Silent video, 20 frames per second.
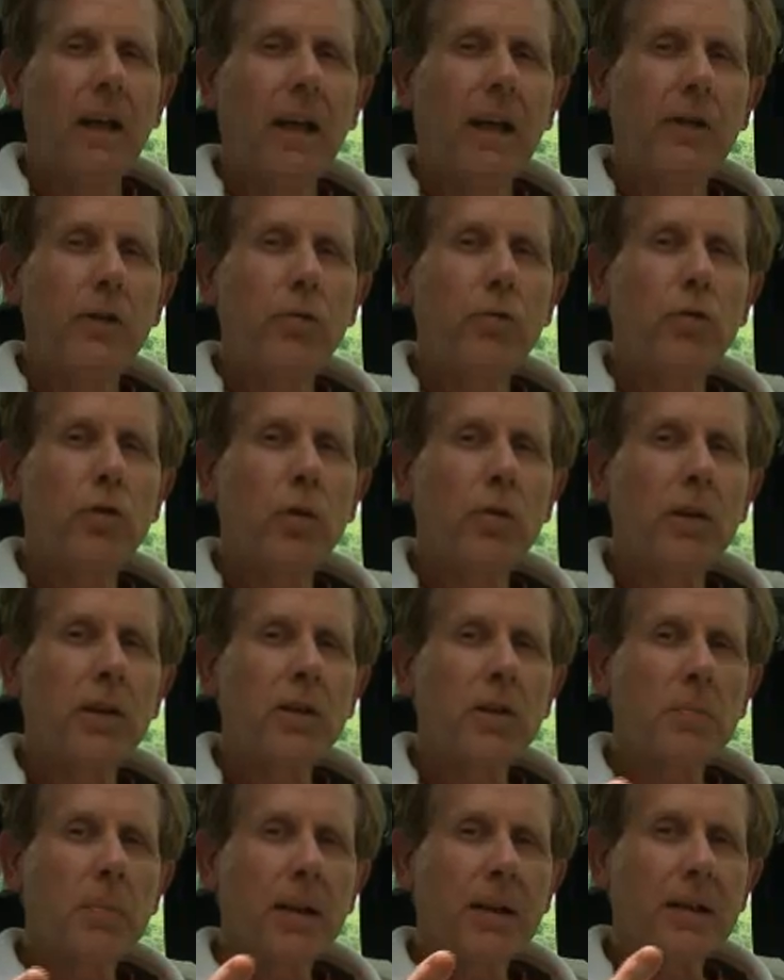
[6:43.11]
and you don't
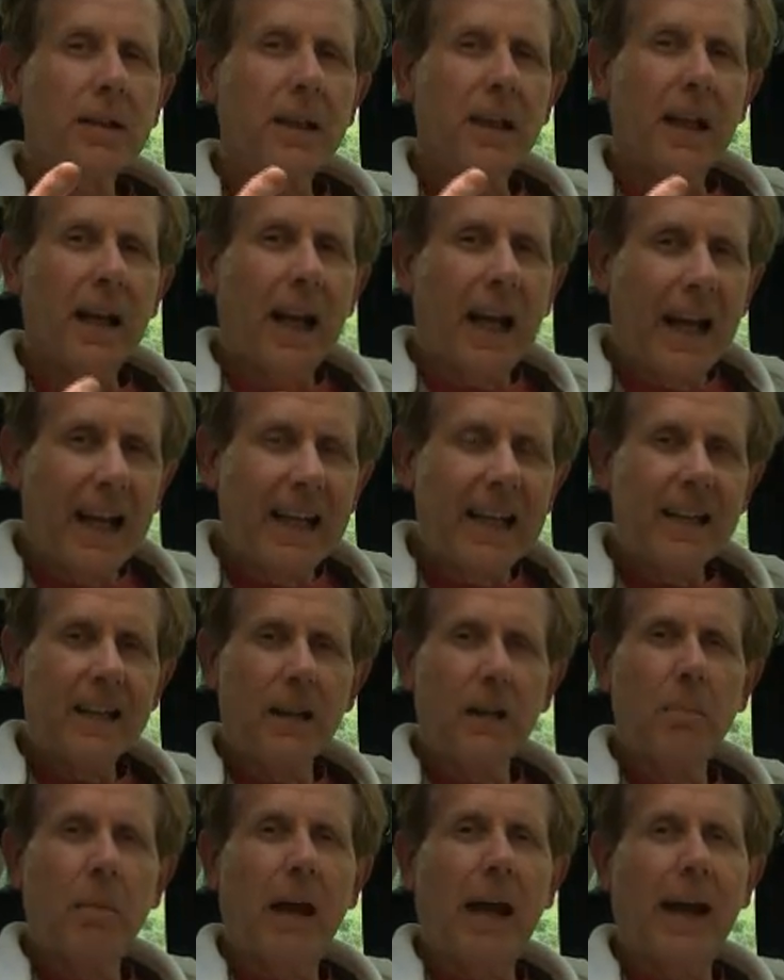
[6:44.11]
expect to get
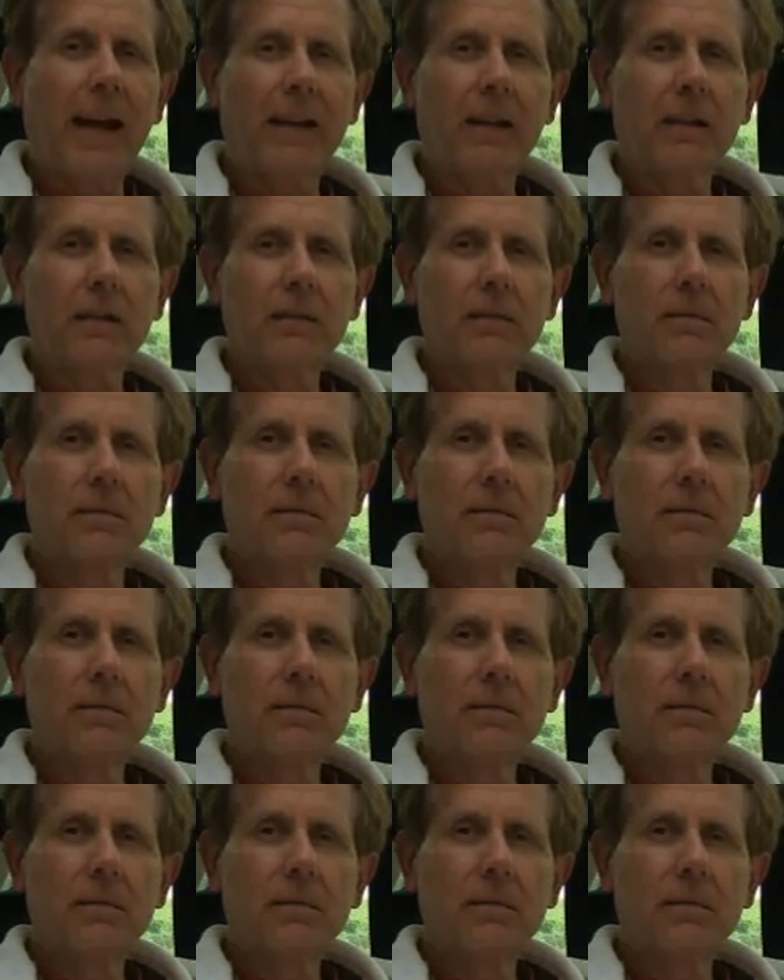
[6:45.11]
anything back,